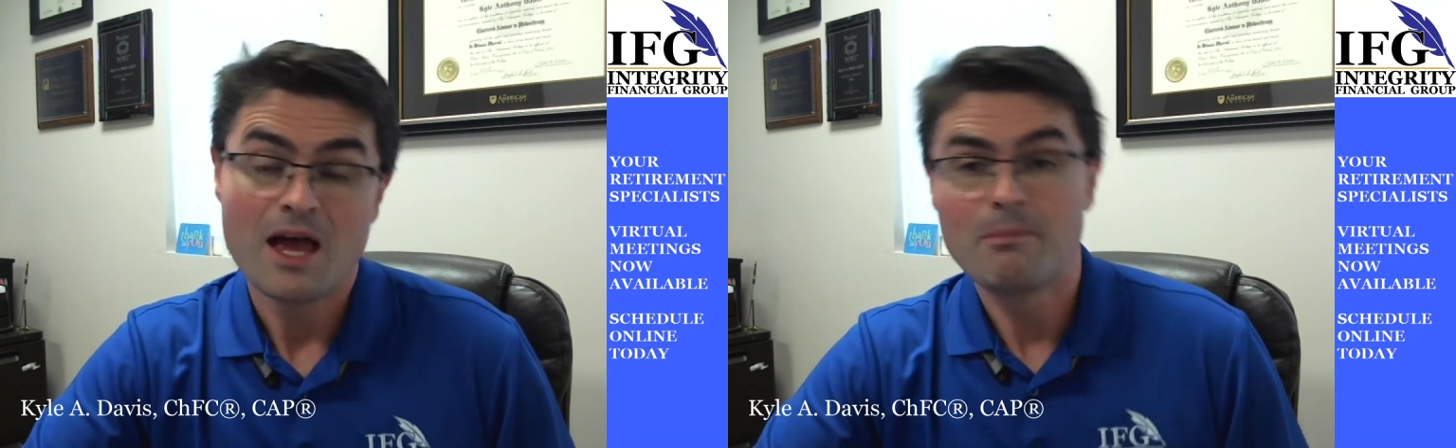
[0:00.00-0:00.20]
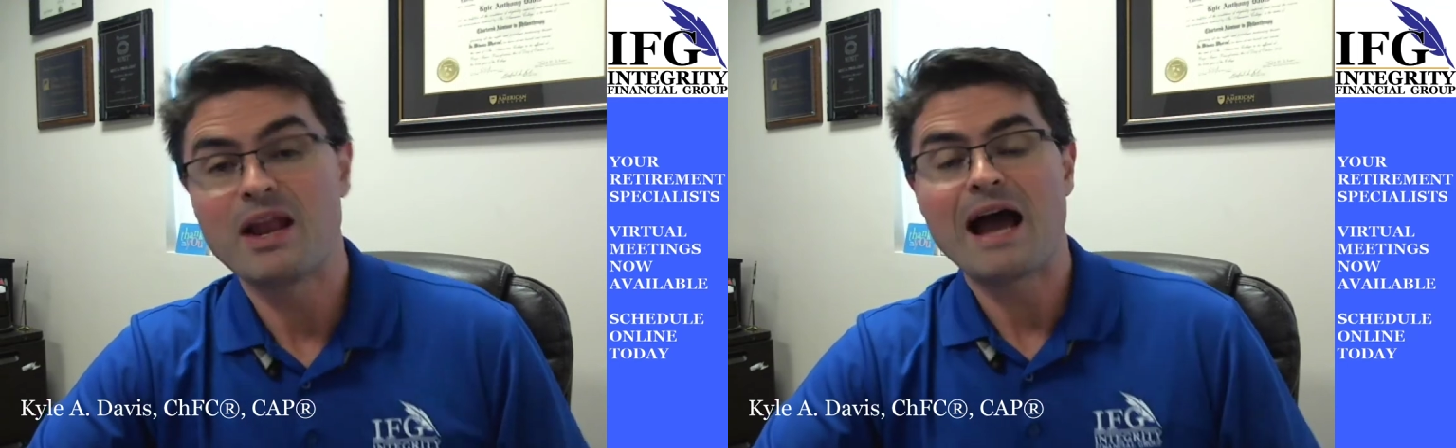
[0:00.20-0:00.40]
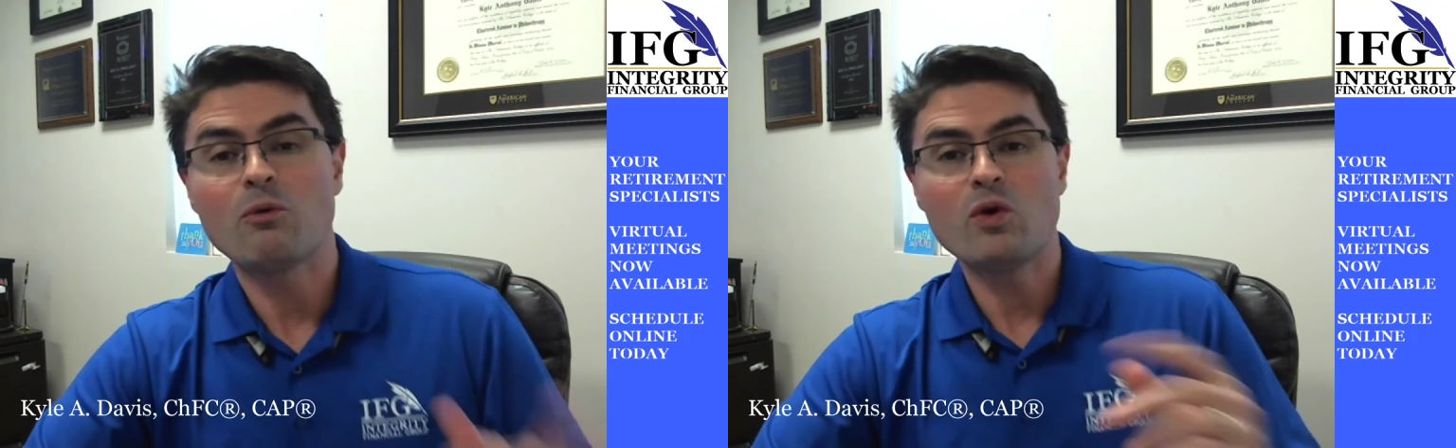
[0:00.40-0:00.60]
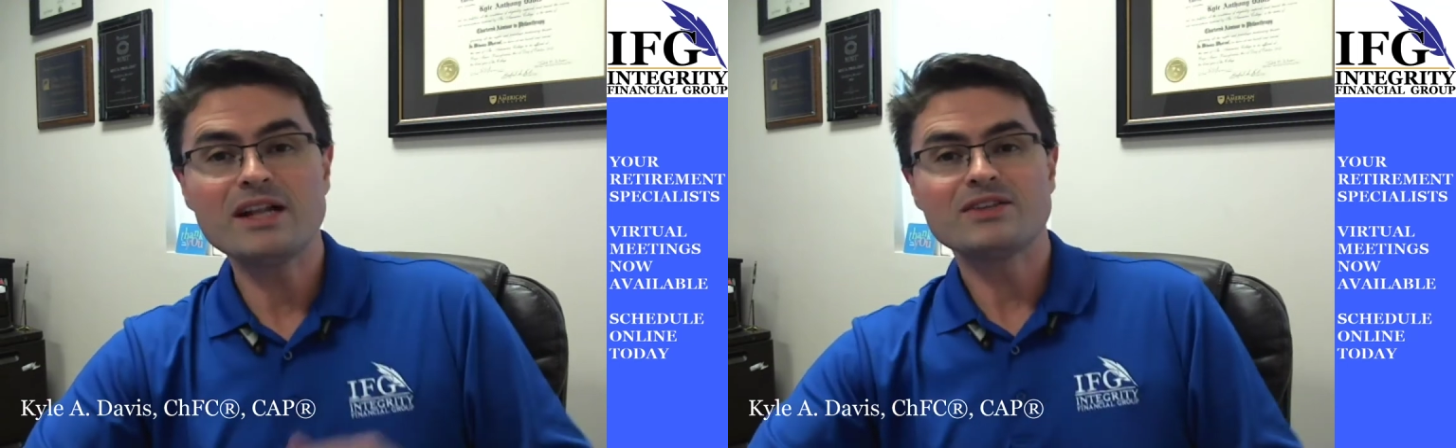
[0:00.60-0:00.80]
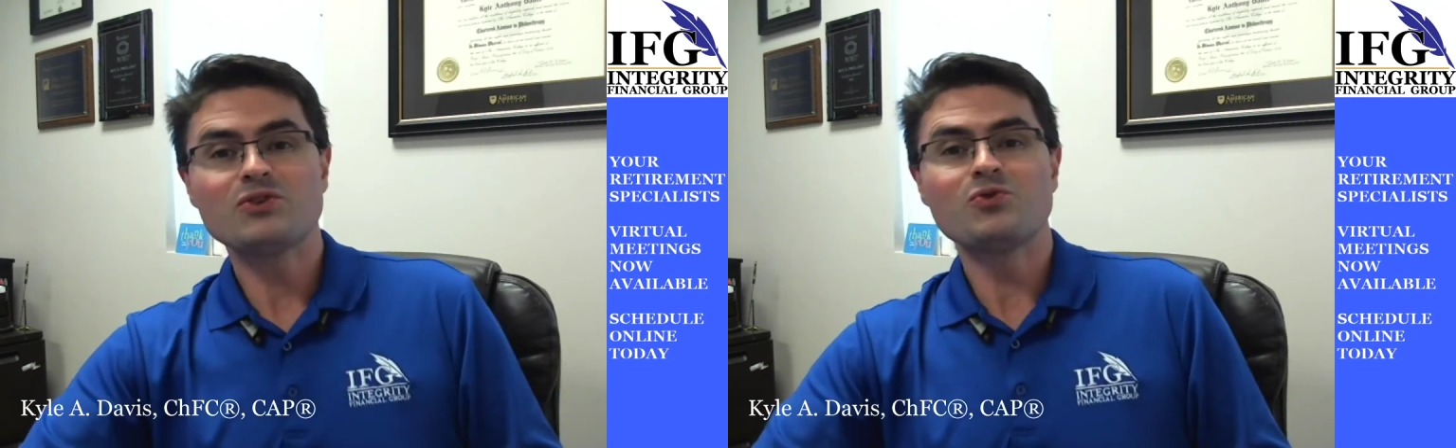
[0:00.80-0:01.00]
But I
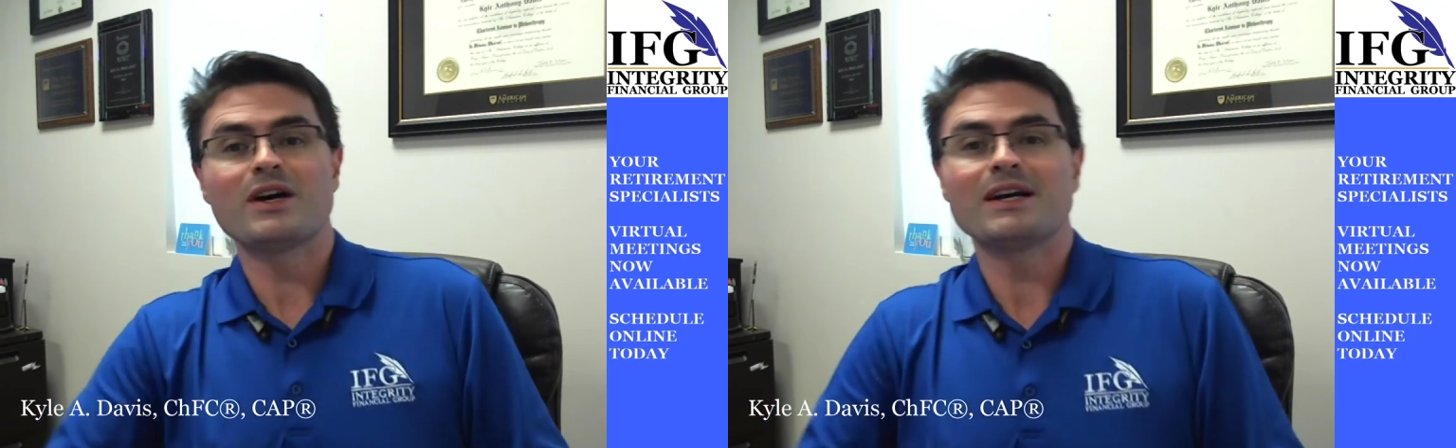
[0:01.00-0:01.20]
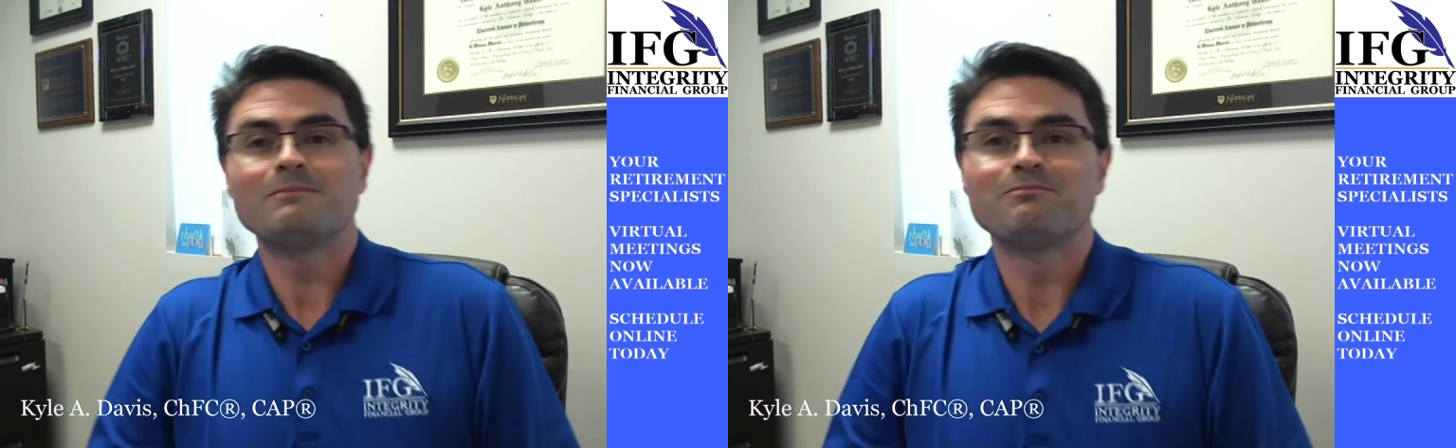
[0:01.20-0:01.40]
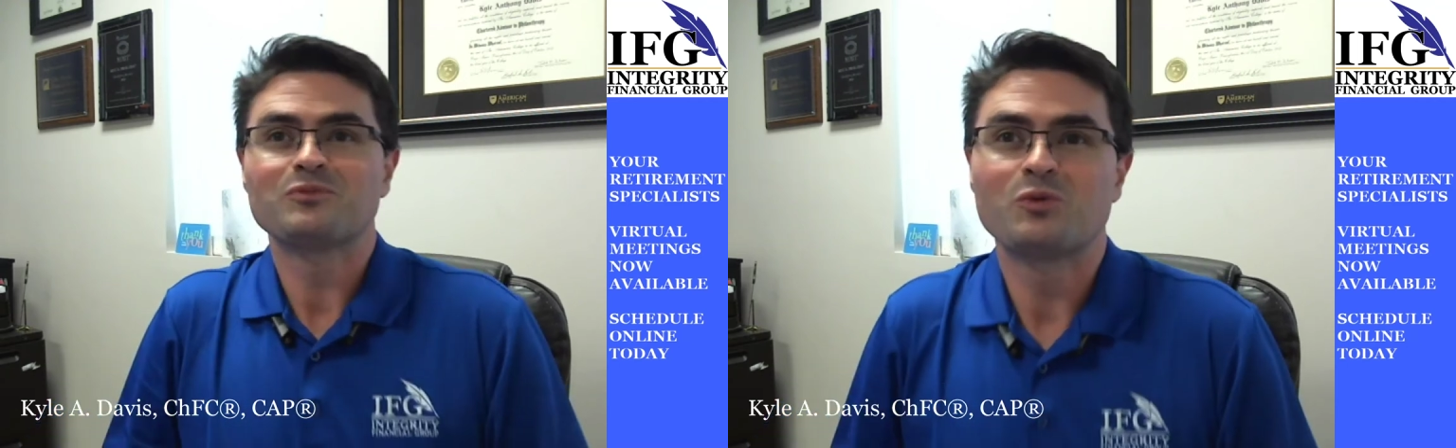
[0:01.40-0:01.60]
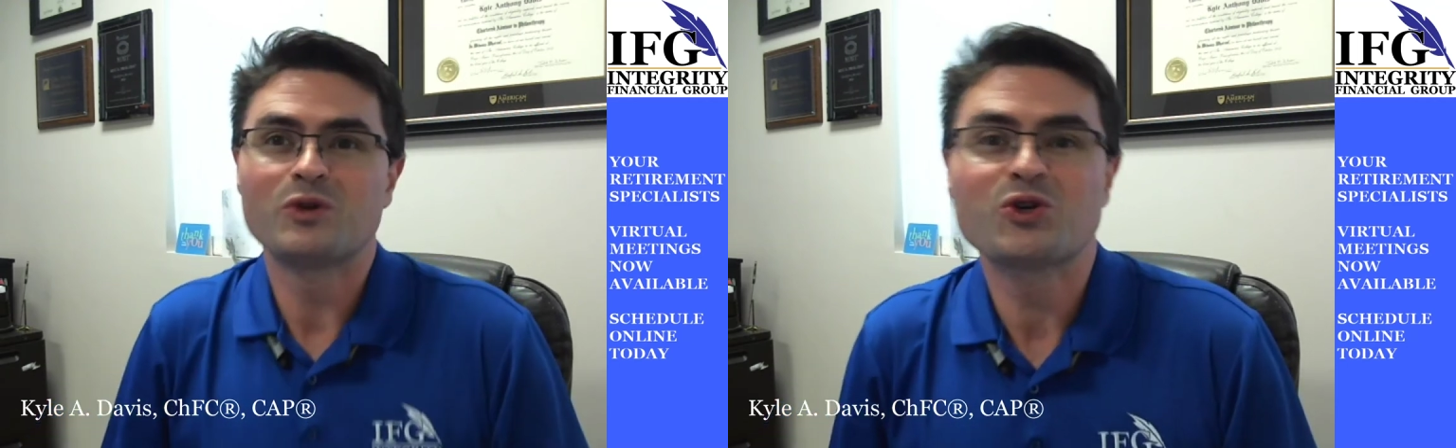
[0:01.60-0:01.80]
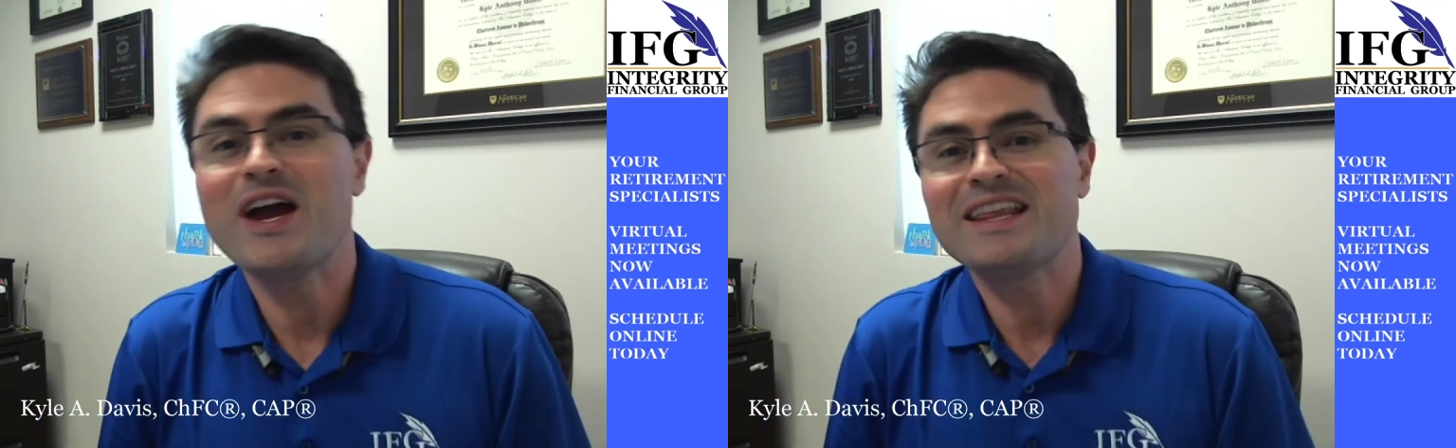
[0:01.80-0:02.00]
wanted to we're
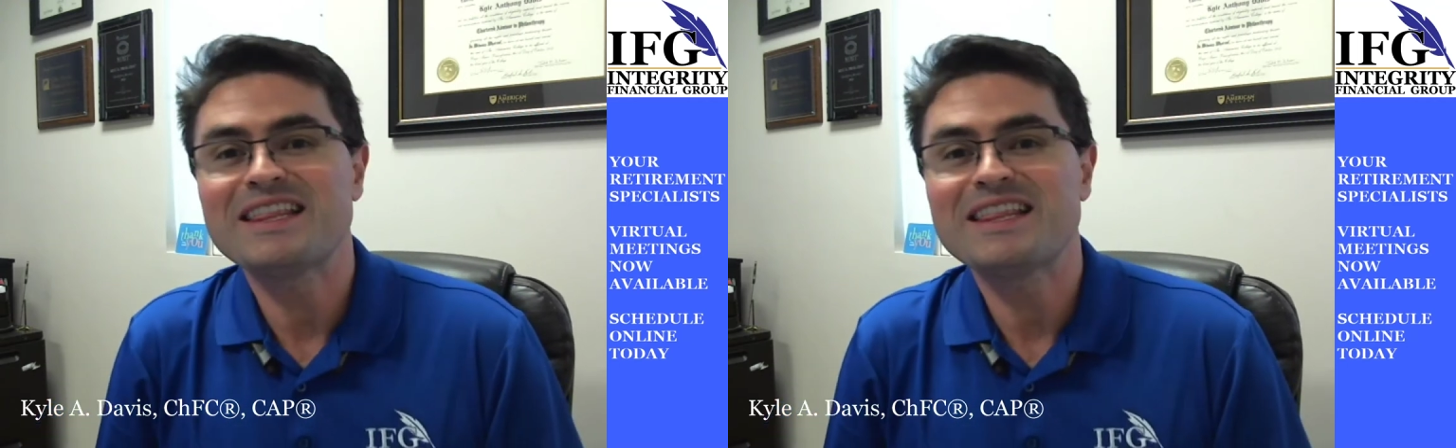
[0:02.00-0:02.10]
trying